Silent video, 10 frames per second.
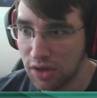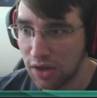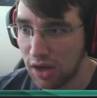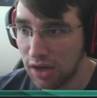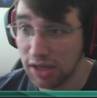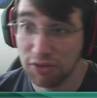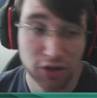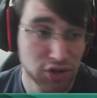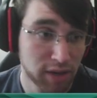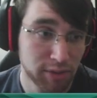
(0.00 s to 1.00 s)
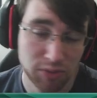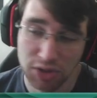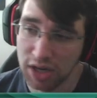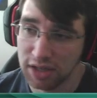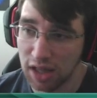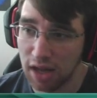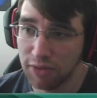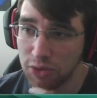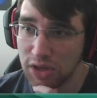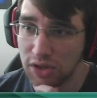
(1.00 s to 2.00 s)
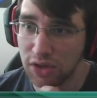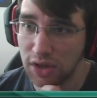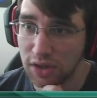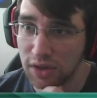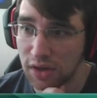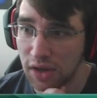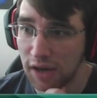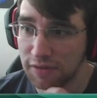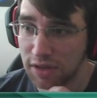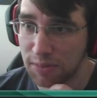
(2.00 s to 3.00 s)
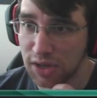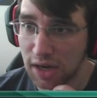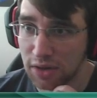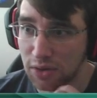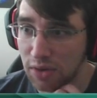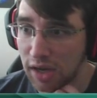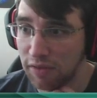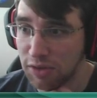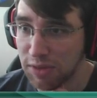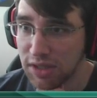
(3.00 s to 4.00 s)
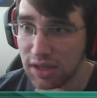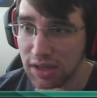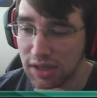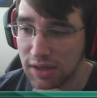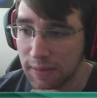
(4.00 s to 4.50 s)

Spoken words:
Deathheart Shaman, which has a lot of utility, Elves Deep Shadow, Elvish Mystic,